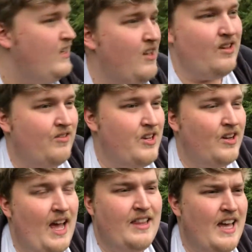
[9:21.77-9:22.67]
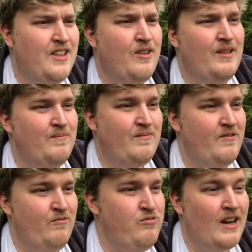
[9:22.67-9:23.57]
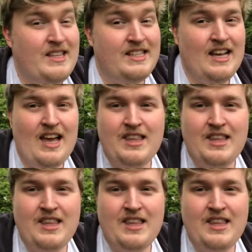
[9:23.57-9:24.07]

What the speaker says: you know, oh God, how the hell do I write this out?